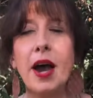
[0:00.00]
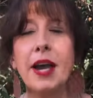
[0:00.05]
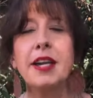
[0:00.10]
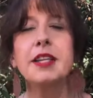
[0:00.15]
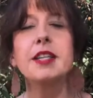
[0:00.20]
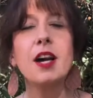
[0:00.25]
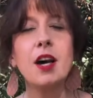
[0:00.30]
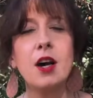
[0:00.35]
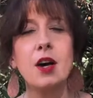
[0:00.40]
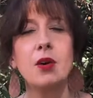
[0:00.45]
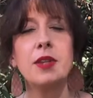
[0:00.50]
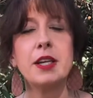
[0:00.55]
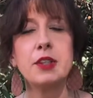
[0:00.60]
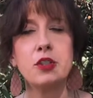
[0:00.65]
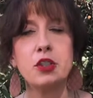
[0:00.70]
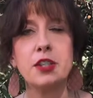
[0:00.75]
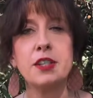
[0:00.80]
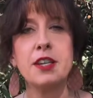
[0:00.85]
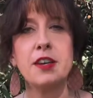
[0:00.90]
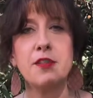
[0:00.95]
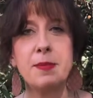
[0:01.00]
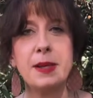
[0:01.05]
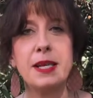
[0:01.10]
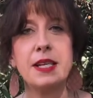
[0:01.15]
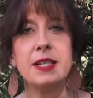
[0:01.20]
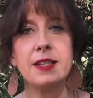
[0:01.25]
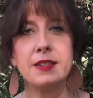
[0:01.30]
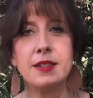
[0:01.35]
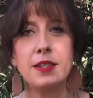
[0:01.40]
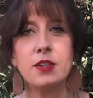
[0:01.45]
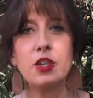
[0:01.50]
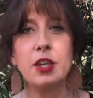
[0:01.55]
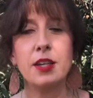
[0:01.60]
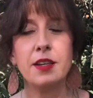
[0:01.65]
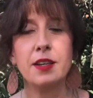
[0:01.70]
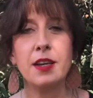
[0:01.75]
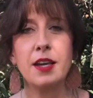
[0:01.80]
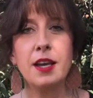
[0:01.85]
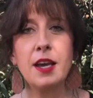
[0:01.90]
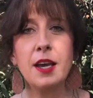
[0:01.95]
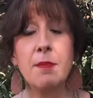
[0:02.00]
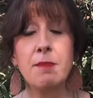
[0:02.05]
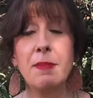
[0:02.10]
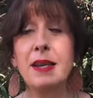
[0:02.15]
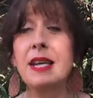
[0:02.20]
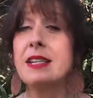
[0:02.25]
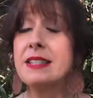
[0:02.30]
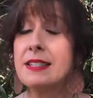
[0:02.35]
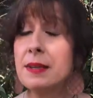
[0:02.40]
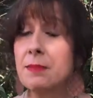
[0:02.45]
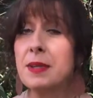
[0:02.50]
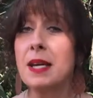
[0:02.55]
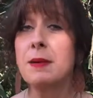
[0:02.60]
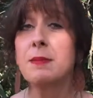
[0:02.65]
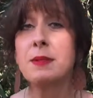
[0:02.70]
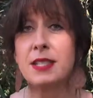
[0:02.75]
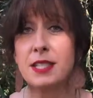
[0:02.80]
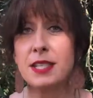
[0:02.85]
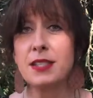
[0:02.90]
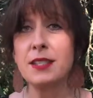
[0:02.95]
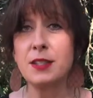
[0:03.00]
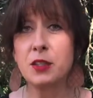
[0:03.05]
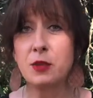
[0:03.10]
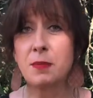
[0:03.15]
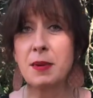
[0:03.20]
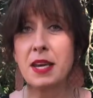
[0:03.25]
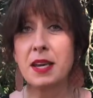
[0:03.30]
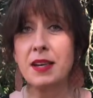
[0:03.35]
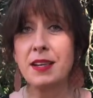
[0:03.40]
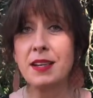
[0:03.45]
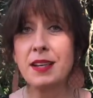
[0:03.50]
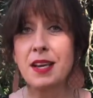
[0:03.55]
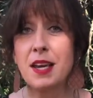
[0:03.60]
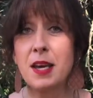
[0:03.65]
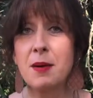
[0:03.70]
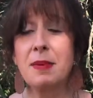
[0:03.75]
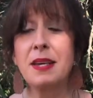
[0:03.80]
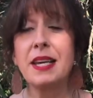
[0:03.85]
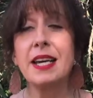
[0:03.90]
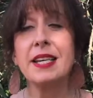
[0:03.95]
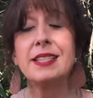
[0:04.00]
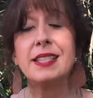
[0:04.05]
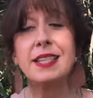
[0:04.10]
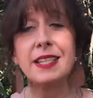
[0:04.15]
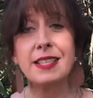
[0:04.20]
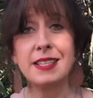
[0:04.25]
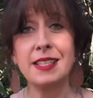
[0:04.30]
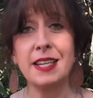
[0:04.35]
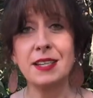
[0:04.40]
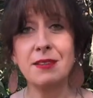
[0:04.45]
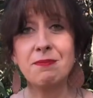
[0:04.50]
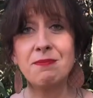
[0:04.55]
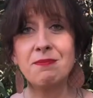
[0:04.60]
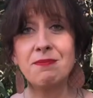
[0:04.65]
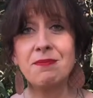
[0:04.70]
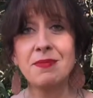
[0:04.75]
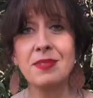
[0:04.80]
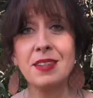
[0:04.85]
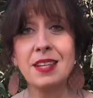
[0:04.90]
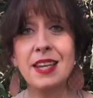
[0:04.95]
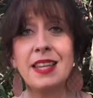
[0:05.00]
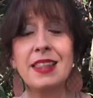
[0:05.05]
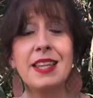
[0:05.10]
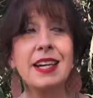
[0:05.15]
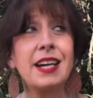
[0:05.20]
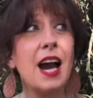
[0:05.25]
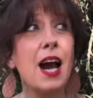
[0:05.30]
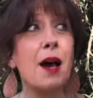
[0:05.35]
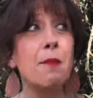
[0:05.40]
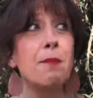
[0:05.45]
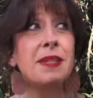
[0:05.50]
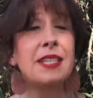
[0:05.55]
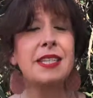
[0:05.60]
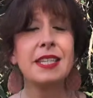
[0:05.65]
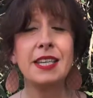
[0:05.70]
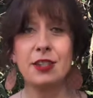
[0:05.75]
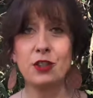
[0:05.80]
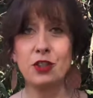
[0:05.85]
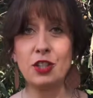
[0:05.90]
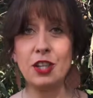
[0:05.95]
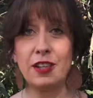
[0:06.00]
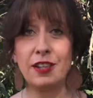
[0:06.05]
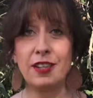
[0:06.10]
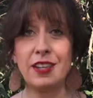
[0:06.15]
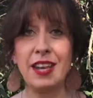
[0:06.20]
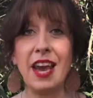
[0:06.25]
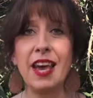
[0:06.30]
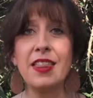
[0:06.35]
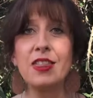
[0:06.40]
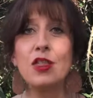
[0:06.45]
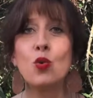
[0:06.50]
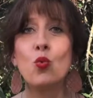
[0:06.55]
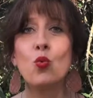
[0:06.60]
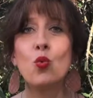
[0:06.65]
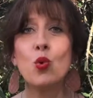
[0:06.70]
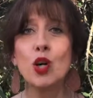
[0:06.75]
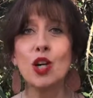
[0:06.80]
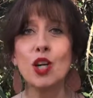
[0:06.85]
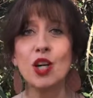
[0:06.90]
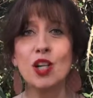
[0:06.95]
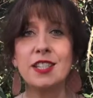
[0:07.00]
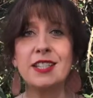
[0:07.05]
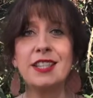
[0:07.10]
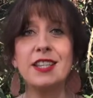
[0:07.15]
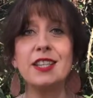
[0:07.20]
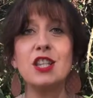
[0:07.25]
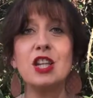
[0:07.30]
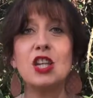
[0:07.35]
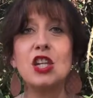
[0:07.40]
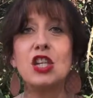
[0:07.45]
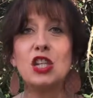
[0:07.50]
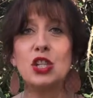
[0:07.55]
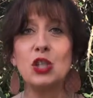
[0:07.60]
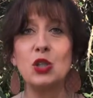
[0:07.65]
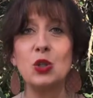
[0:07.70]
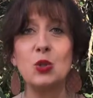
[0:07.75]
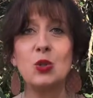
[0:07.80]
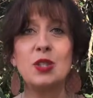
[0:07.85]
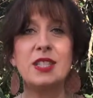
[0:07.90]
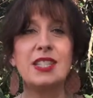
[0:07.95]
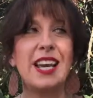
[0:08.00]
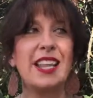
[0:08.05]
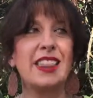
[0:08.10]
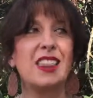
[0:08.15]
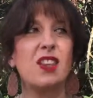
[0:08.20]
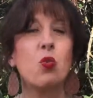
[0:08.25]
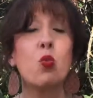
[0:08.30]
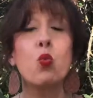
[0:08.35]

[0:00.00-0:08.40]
I know that shouldn't have been a decision, but it sometimes needs to be. Because listen, the competition and the words and the goons and the